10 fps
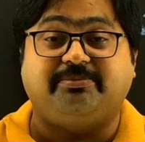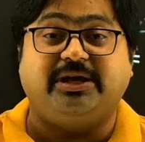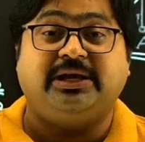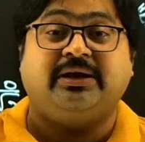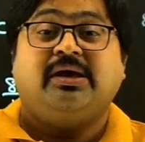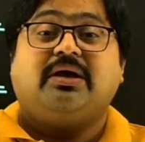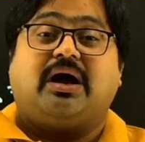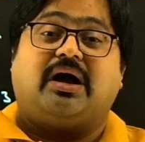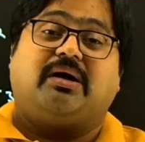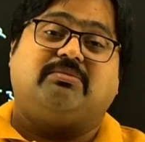meaning
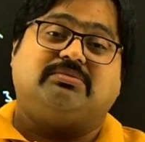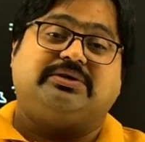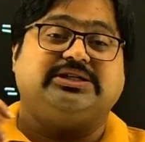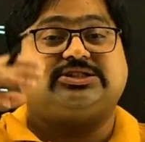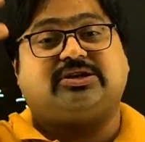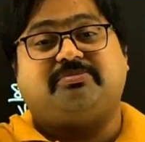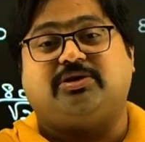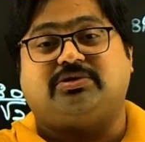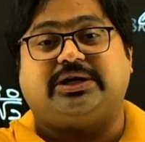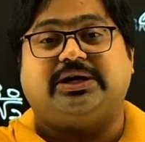
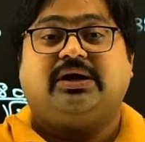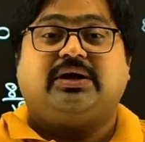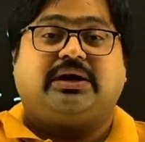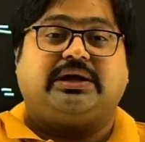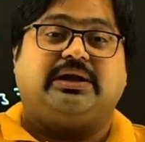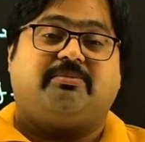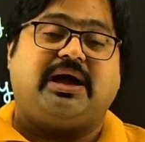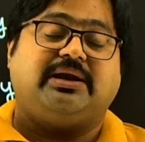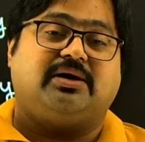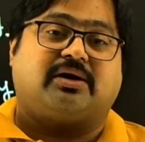distributed in a
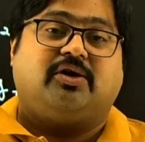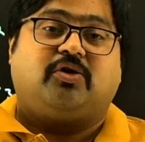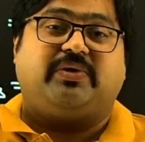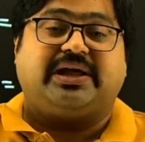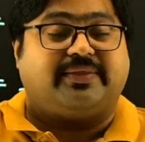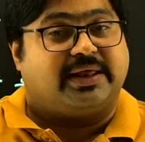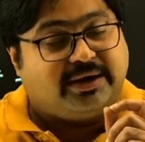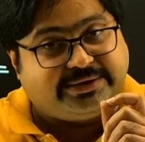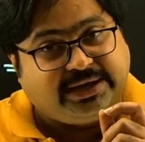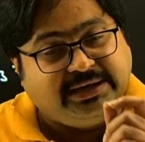manner where there
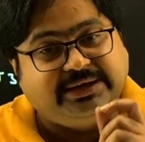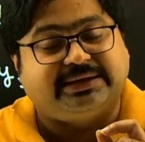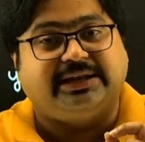are tiny